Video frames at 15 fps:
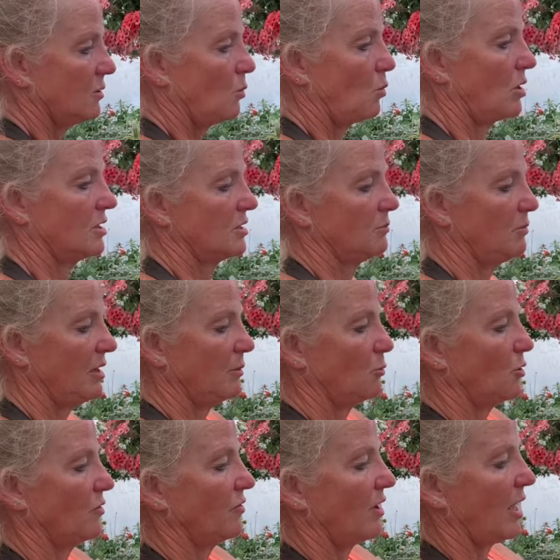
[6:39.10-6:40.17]
want to make
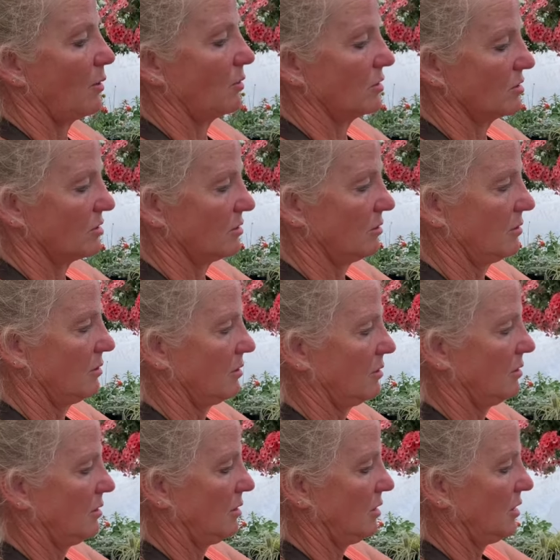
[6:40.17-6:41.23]
more flowers,
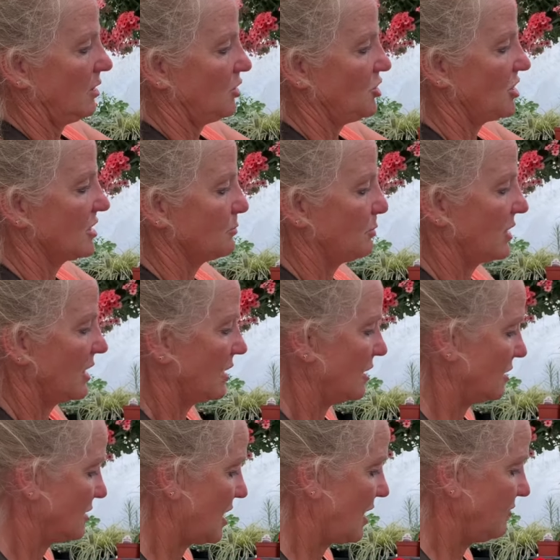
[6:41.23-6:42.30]
just
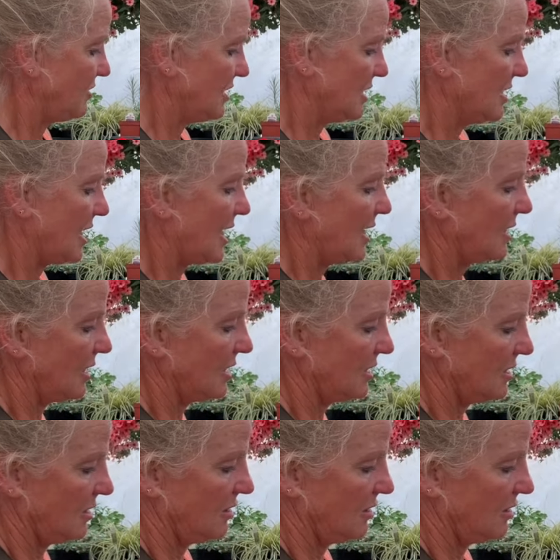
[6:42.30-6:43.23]
because I've denied it